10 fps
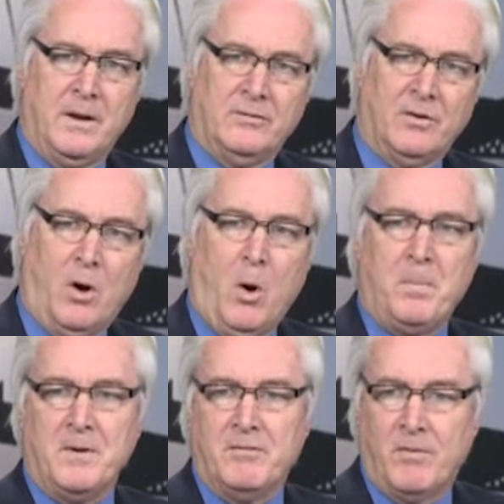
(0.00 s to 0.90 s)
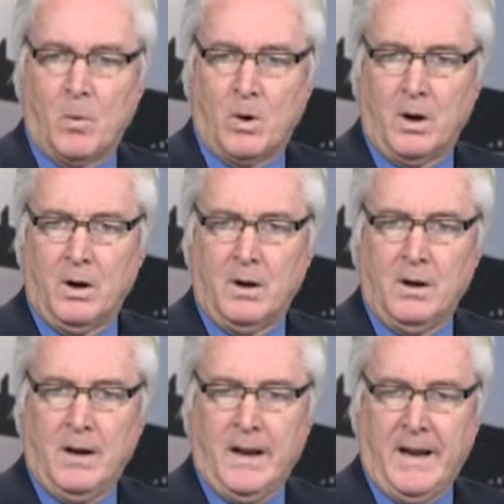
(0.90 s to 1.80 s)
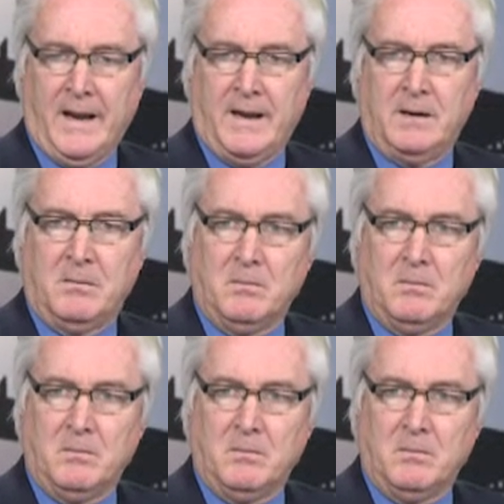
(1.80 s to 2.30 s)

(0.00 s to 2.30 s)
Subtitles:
is hoping for a